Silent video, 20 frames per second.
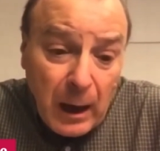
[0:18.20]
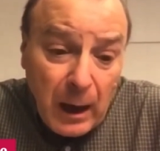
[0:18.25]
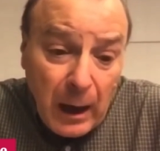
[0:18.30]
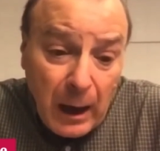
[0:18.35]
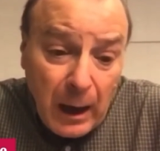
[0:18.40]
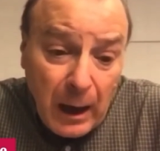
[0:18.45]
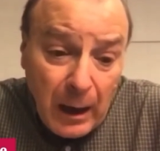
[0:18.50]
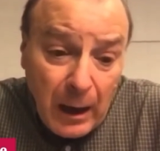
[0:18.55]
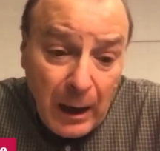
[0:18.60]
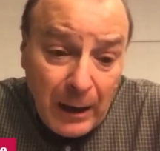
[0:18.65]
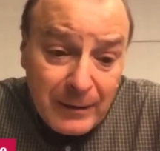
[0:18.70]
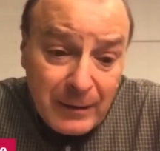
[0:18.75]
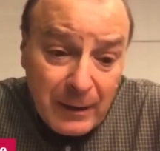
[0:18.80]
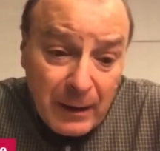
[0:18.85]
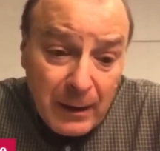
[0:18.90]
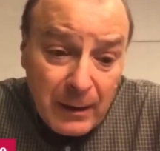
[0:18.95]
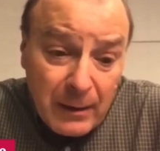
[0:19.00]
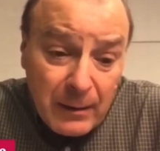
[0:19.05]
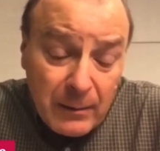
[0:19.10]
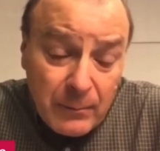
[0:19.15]
As
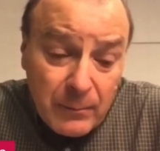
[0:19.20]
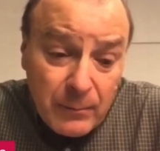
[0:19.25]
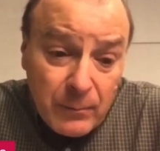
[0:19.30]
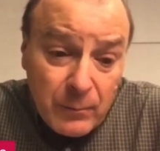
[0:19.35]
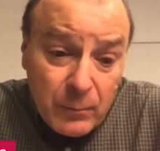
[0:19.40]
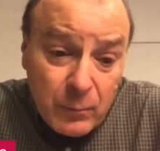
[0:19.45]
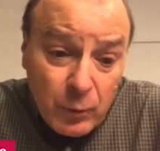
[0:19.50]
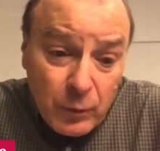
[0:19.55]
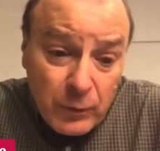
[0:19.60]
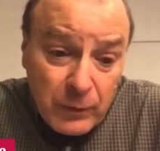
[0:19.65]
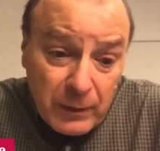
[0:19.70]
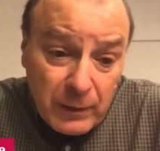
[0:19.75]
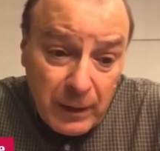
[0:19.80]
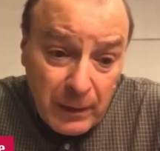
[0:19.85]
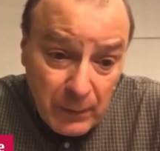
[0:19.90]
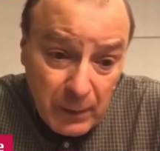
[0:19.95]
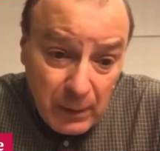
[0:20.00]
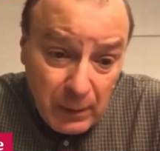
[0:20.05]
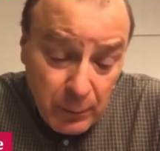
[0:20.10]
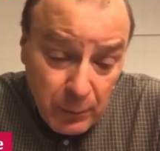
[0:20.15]
I was
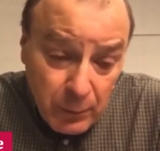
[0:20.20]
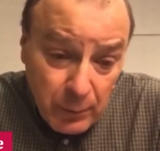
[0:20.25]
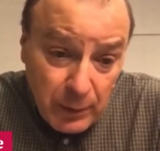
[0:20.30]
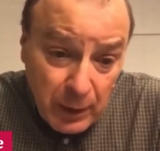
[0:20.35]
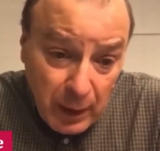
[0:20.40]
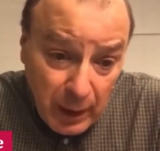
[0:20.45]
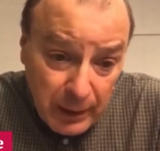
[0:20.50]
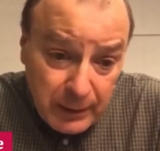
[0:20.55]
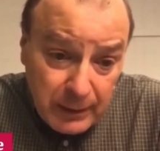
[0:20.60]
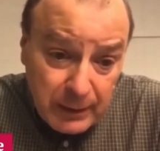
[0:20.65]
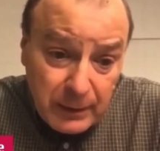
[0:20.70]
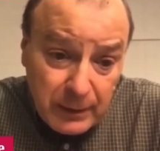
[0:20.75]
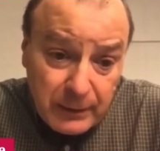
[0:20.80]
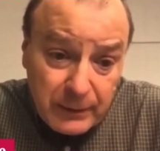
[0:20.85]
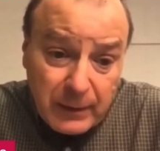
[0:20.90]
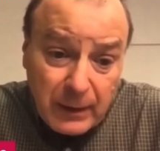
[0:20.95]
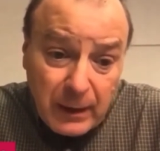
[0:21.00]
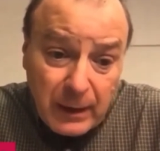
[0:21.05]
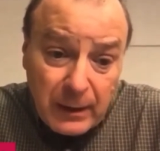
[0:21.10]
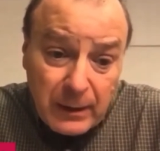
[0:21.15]
living through the 90s
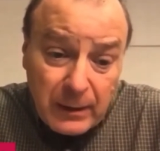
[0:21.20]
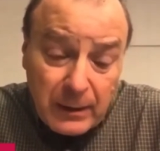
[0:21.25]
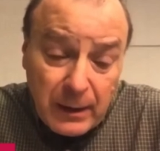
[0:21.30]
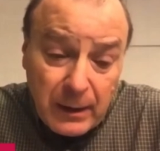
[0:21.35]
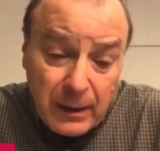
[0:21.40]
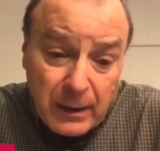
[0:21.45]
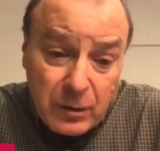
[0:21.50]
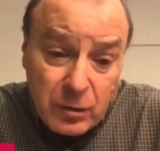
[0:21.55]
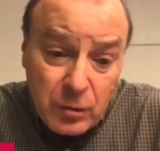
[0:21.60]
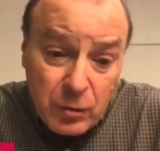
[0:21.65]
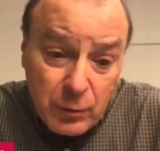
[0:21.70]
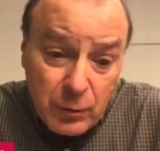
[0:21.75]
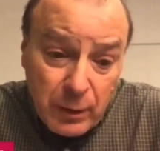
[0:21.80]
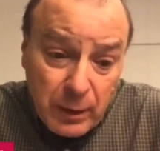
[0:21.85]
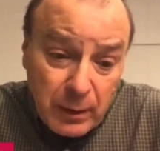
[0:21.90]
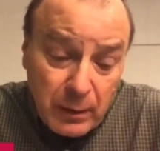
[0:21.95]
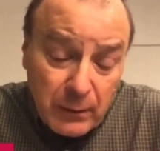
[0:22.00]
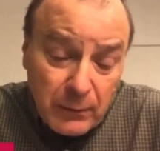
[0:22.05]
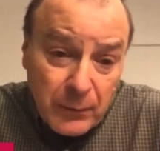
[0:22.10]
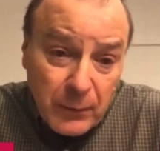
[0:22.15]
and
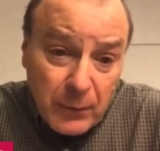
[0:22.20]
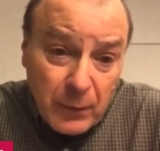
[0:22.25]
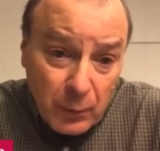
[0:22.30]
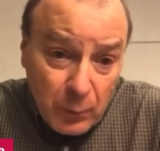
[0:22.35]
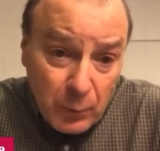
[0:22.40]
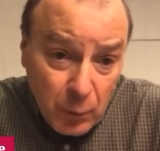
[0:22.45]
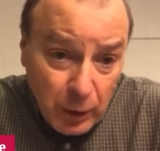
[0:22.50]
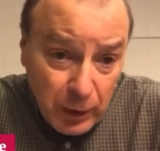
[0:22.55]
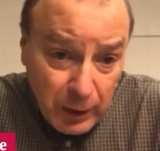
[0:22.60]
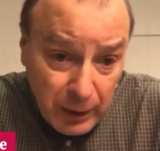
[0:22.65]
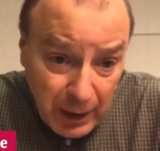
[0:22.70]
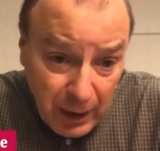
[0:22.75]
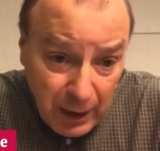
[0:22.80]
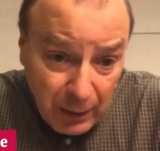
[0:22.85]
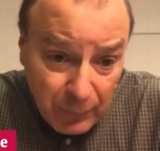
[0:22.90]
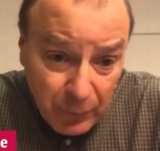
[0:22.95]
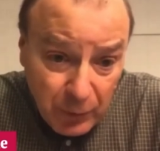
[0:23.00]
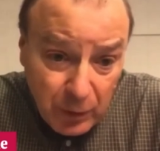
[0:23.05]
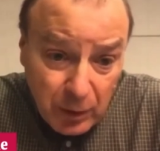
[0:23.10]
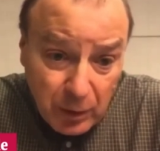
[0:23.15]
doing field work in
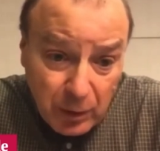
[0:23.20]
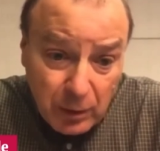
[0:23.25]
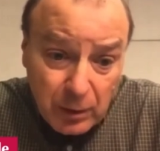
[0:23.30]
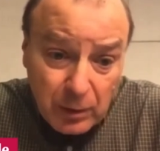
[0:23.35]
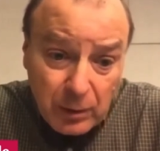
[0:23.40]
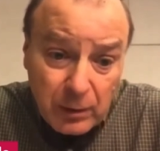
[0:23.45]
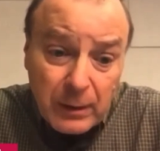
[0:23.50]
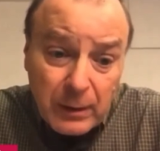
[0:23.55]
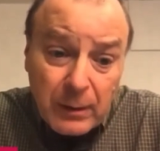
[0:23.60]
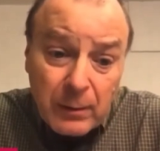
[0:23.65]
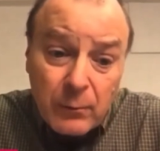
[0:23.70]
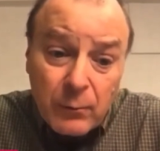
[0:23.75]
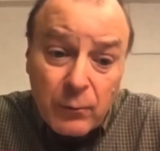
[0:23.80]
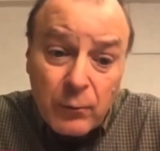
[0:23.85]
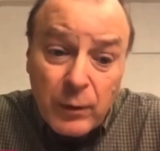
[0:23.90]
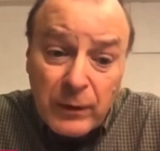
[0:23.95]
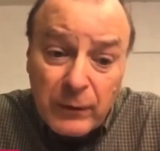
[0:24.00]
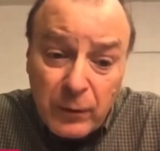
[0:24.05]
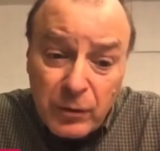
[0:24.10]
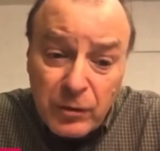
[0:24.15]
Africa and
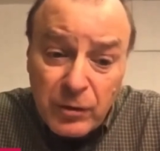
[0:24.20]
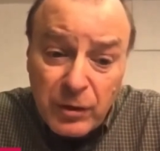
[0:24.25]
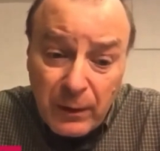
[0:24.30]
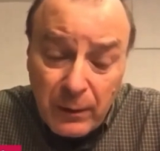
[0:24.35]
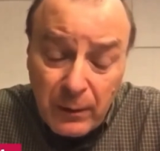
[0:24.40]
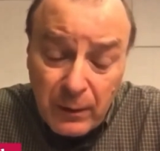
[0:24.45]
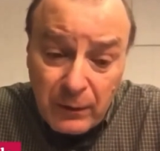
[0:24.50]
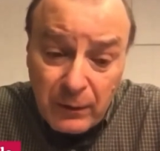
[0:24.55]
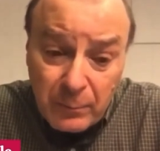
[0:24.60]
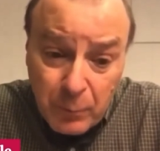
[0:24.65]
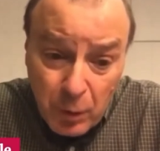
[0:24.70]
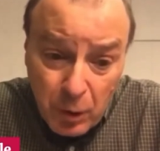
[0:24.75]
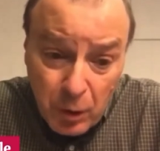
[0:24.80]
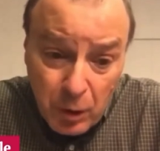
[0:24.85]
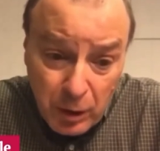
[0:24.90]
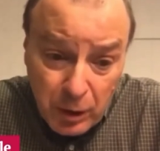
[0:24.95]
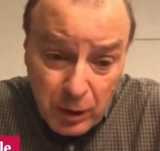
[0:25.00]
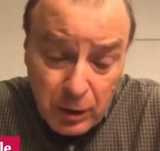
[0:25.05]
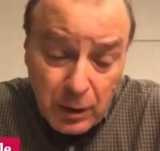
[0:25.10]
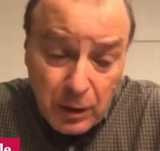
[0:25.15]
researching this book,